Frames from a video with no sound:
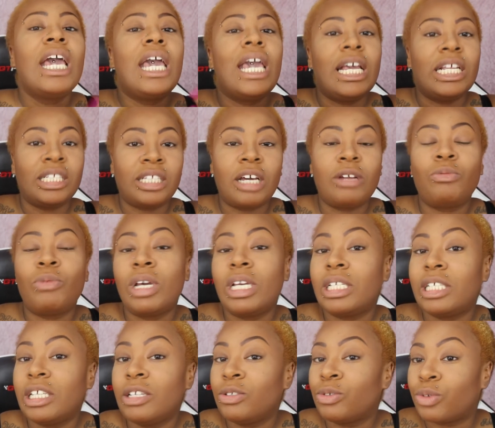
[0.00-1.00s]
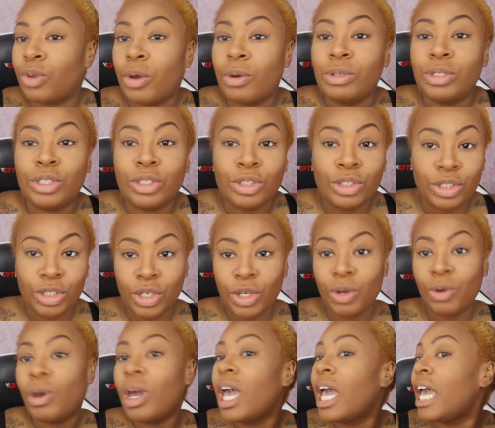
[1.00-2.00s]
it done what it said it was going to
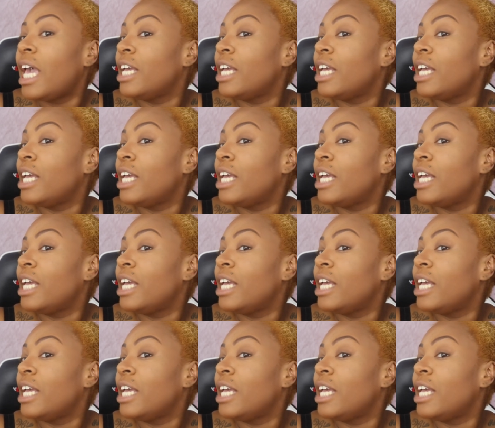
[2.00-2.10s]
do